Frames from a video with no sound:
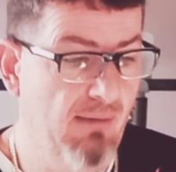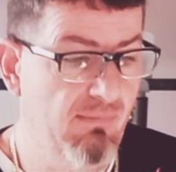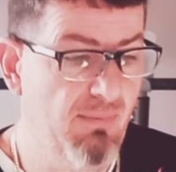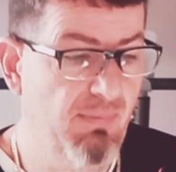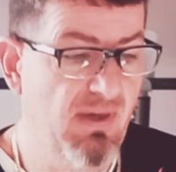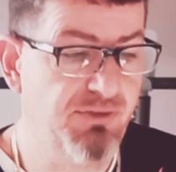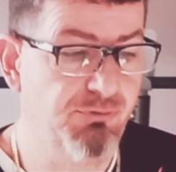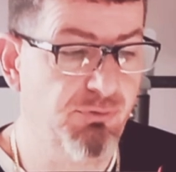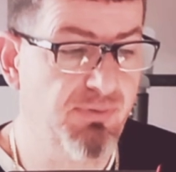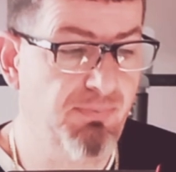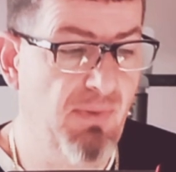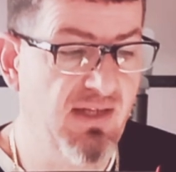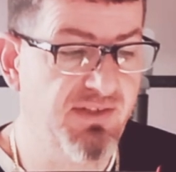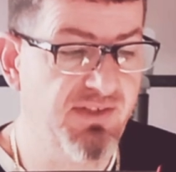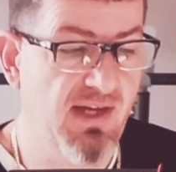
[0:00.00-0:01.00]
The best
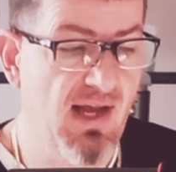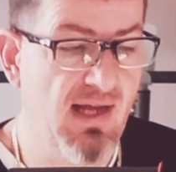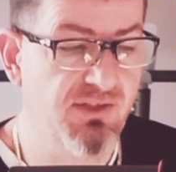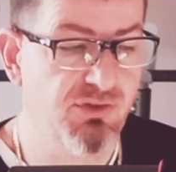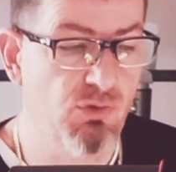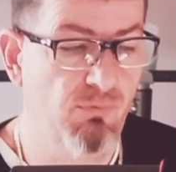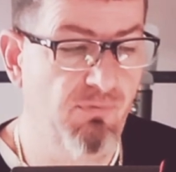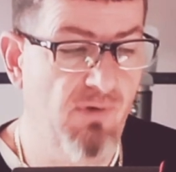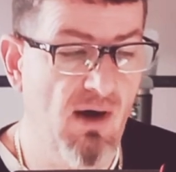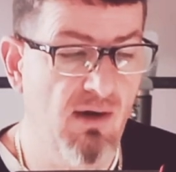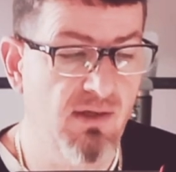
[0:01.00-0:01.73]
response I got so far